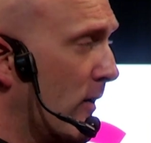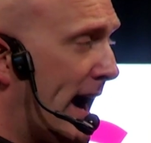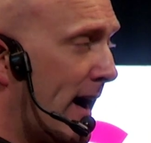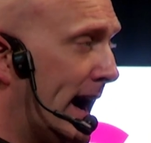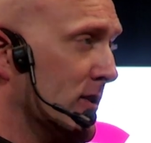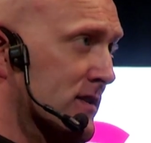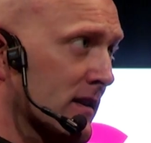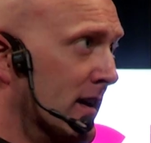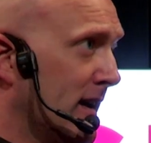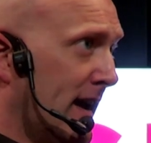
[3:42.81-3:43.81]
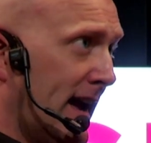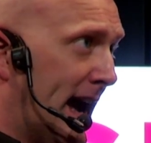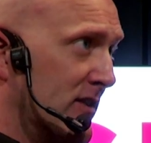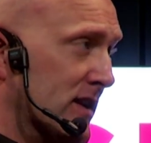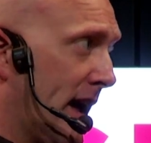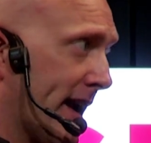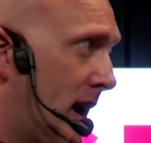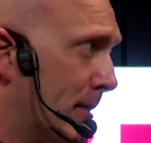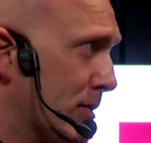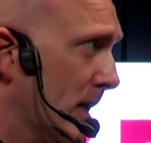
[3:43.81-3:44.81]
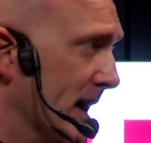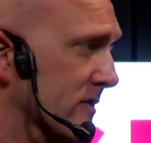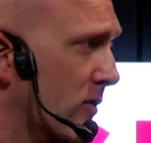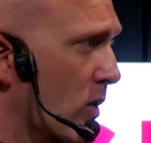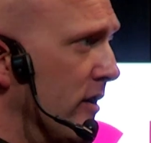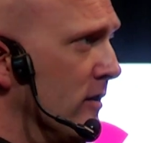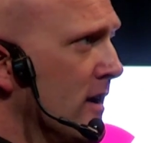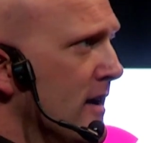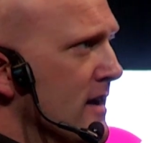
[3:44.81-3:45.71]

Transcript: Or how's it not a compromise for you?